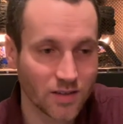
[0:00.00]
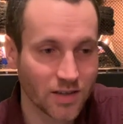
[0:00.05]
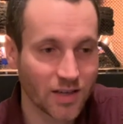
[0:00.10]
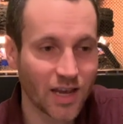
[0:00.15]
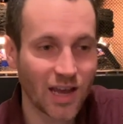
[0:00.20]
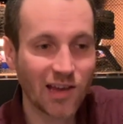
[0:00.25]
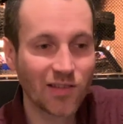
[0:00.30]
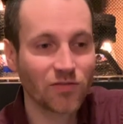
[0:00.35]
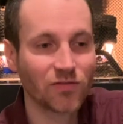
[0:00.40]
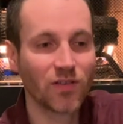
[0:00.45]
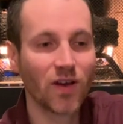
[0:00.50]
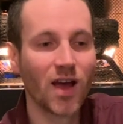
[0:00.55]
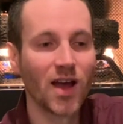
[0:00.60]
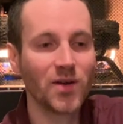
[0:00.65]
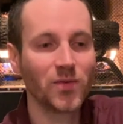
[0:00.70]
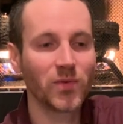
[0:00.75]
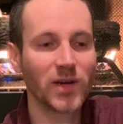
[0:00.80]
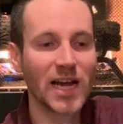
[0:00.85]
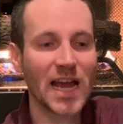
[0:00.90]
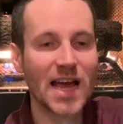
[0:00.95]
Can't
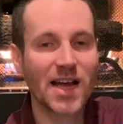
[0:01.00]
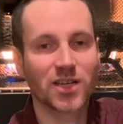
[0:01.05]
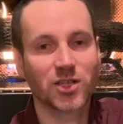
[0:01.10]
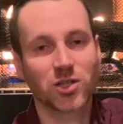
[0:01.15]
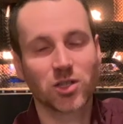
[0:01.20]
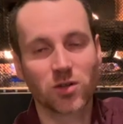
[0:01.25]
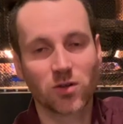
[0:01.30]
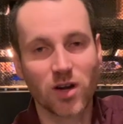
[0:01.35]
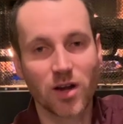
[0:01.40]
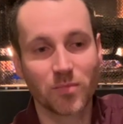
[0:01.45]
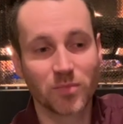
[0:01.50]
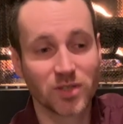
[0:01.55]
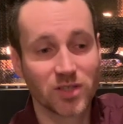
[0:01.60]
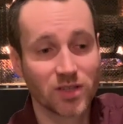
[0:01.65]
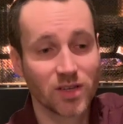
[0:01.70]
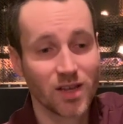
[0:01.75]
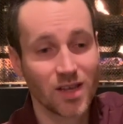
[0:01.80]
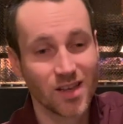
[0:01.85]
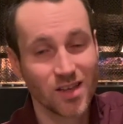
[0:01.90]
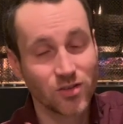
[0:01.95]
find React
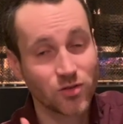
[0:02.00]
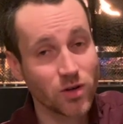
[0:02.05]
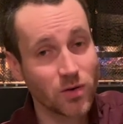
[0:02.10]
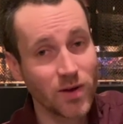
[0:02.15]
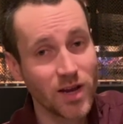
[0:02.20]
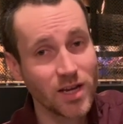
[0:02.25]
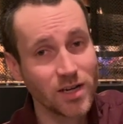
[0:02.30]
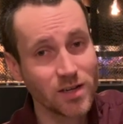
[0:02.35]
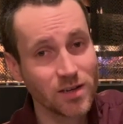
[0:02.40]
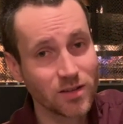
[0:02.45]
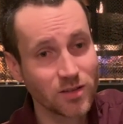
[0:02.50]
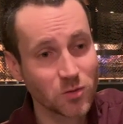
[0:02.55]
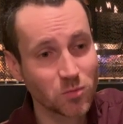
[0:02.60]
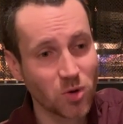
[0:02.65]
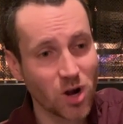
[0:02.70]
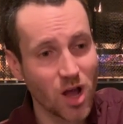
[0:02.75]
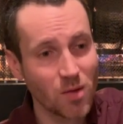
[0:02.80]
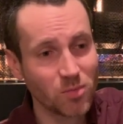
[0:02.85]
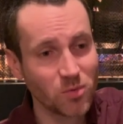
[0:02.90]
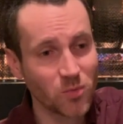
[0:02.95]
scripts. So I ran into this
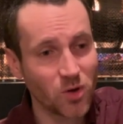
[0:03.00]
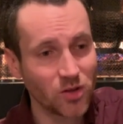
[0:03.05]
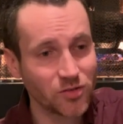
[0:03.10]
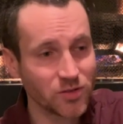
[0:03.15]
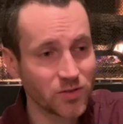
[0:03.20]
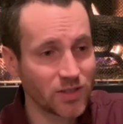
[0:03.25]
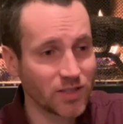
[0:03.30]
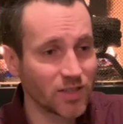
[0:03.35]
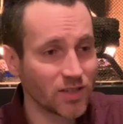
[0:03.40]
problem while doing